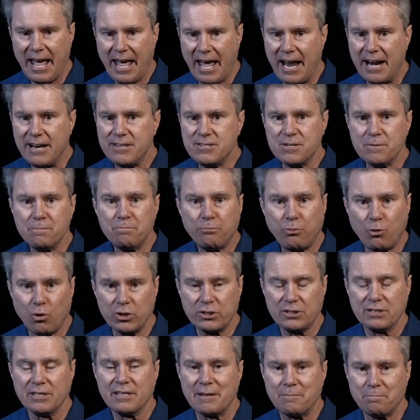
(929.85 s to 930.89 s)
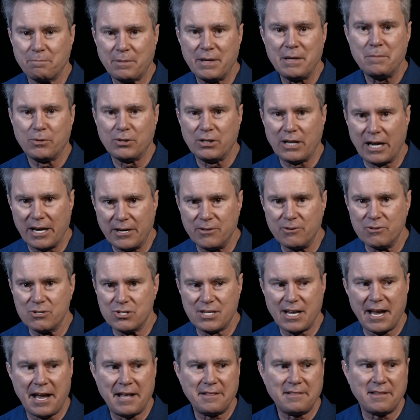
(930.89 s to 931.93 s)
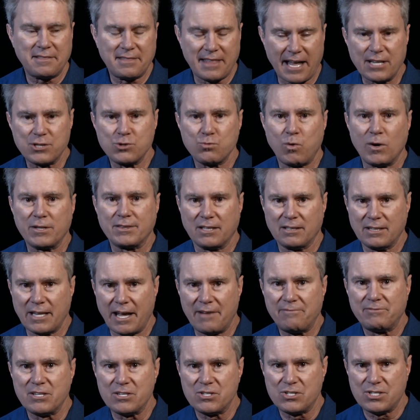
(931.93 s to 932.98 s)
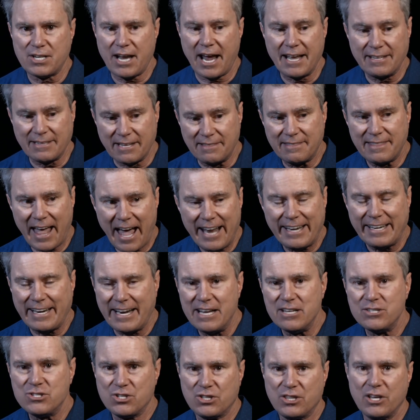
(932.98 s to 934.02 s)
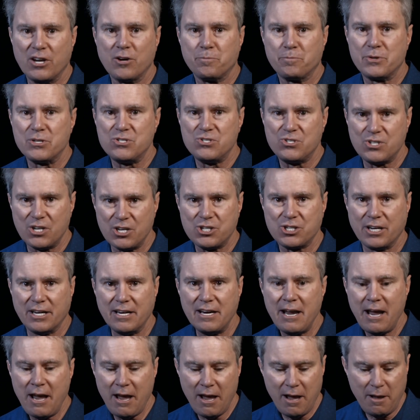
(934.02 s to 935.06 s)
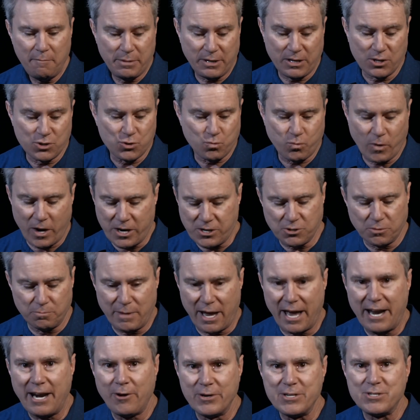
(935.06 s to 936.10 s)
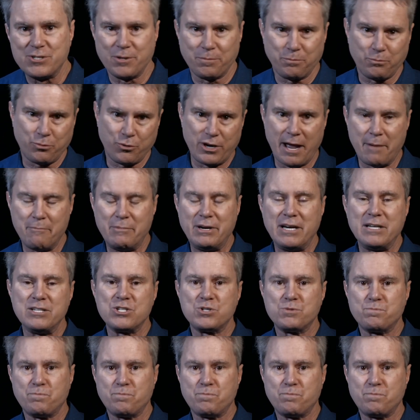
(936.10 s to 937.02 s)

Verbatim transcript: And it's important that people understand that that's what the left is saying, that that is their position, because Rachel Maddow is the preeminent